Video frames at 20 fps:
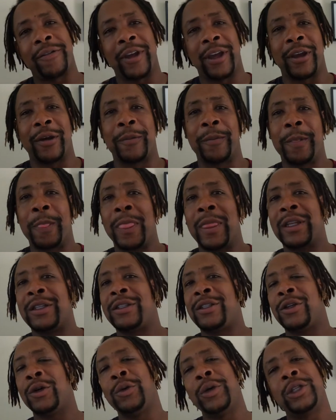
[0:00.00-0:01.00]
fam.
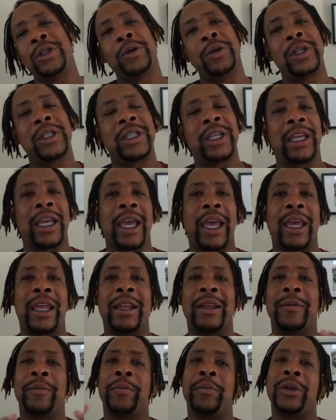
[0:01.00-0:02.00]
Till we do this
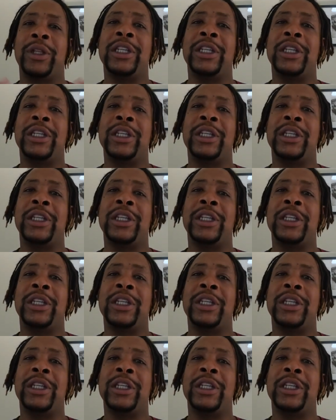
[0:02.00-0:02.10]
again,